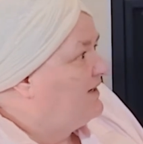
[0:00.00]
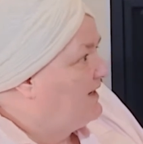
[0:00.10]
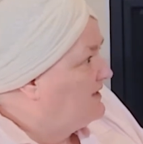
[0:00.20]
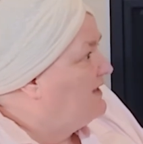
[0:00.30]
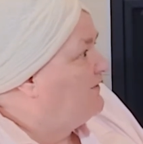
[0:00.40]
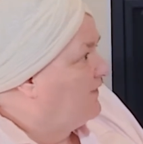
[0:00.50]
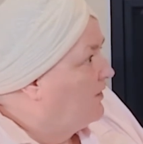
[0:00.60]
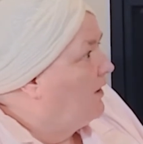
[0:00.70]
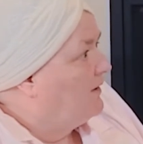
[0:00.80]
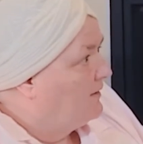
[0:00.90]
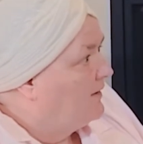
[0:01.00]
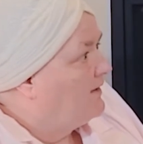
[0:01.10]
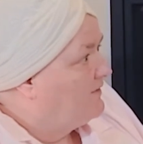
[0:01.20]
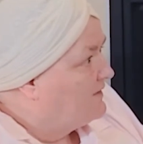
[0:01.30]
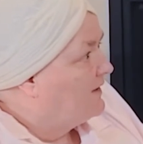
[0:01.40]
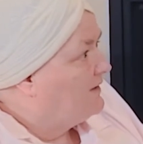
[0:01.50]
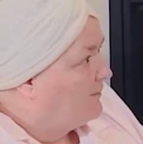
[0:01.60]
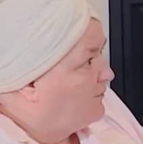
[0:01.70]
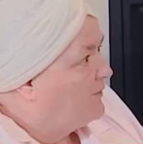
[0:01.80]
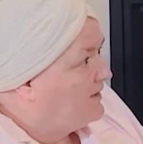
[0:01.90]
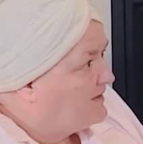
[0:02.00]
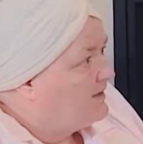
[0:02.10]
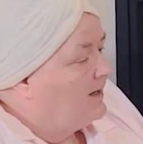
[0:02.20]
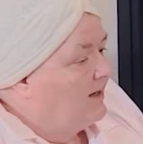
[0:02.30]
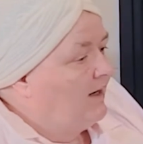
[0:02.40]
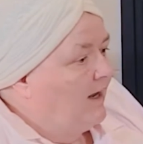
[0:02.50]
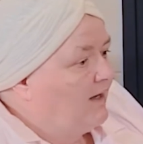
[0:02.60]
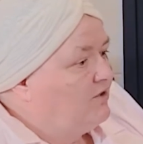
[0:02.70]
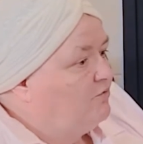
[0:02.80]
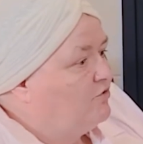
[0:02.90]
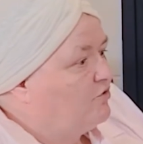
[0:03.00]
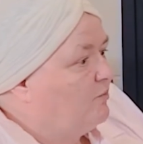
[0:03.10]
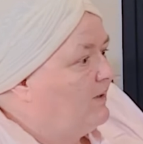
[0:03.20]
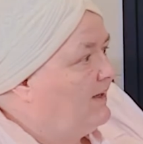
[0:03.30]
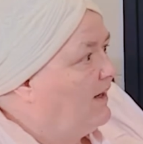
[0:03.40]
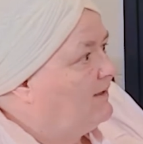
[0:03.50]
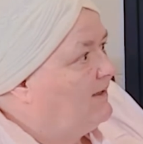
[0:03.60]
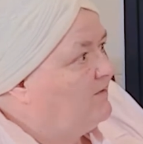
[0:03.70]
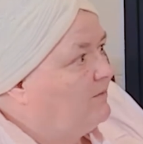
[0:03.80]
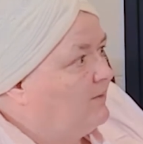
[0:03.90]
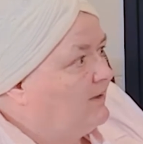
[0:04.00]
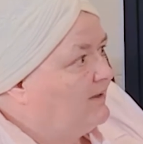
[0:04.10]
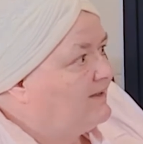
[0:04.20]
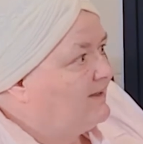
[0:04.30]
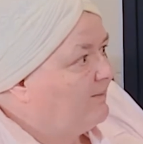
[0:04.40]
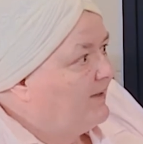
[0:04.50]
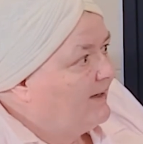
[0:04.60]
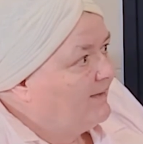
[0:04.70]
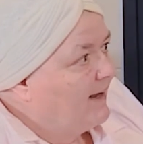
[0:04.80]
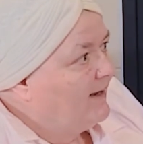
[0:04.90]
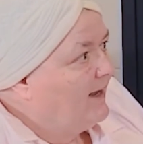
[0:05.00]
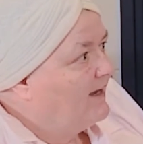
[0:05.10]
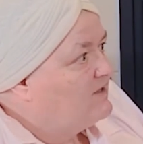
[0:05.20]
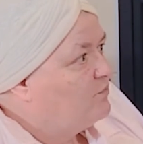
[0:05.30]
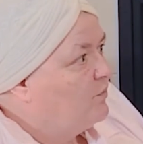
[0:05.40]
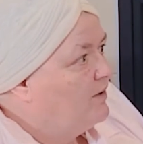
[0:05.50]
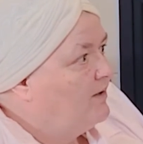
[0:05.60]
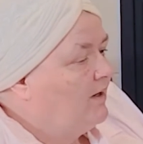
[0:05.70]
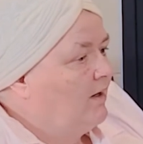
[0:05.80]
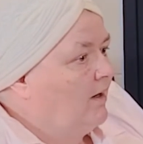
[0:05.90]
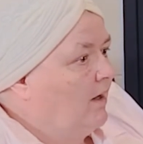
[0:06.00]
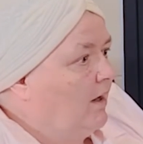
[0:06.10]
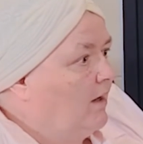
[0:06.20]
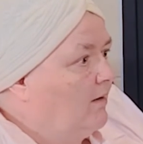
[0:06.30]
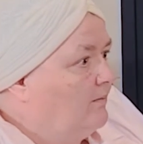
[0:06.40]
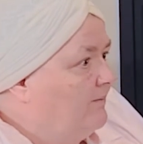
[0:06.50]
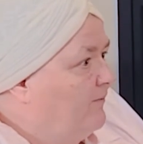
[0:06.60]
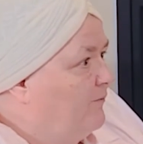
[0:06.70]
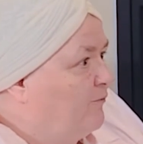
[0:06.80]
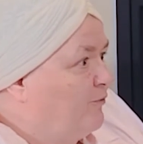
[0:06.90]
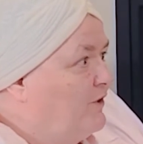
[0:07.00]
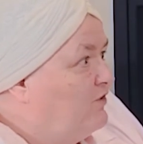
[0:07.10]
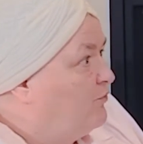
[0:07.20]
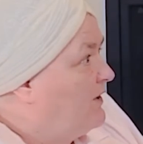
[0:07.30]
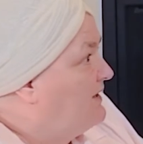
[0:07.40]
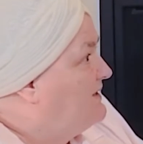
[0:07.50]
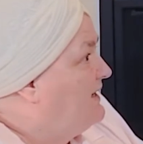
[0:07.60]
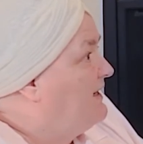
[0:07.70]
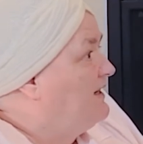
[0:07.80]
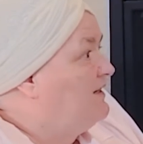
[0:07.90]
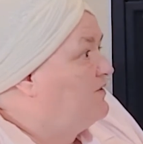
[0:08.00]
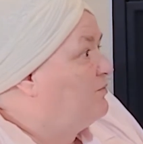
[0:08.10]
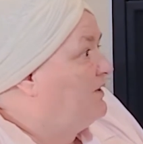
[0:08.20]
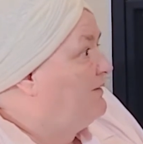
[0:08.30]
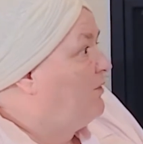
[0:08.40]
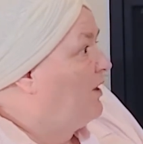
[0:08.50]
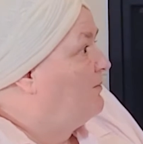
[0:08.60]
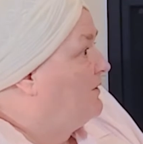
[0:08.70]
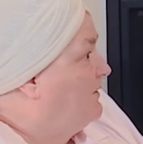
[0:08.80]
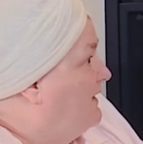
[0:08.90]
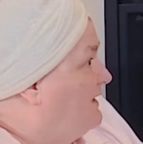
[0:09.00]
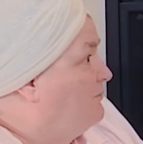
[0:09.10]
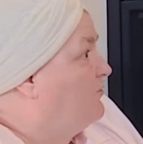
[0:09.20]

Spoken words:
in case they've forgotten that they've signed up for this. And usually I'll give them a little something in that last one. Free drink ticket is really popular. They can